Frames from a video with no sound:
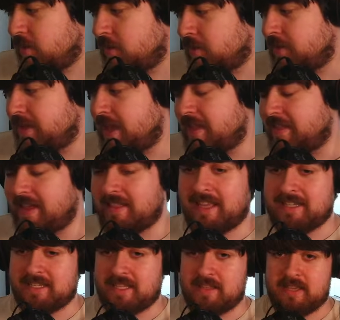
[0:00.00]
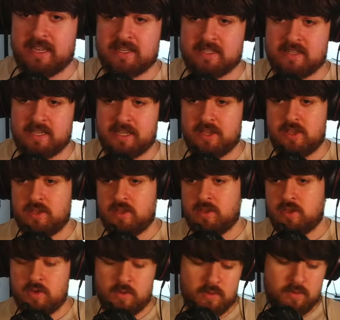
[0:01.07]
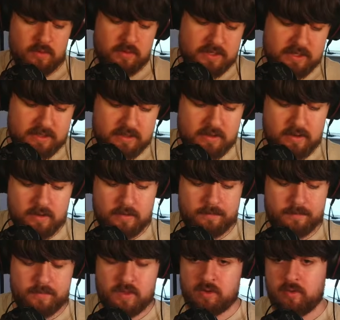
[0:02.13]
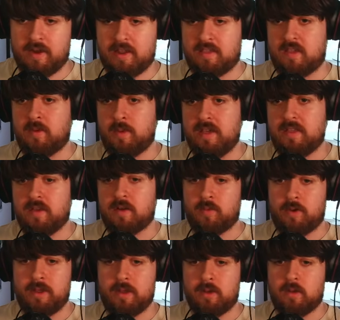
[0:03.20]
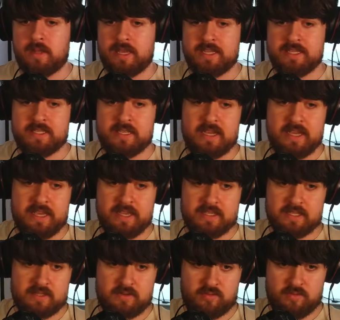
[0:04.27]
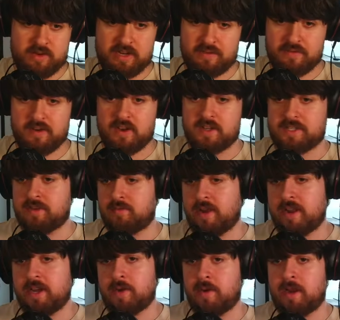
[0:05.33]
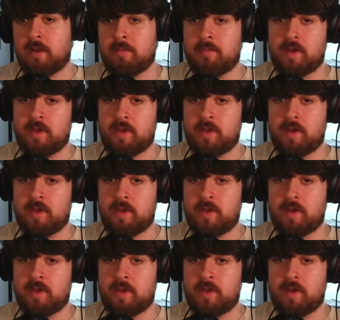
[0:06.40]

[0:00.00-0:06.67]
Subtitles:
Well, yeah, then that's the thing, is like, the great thing with Unreal is that it's really fast at rendering,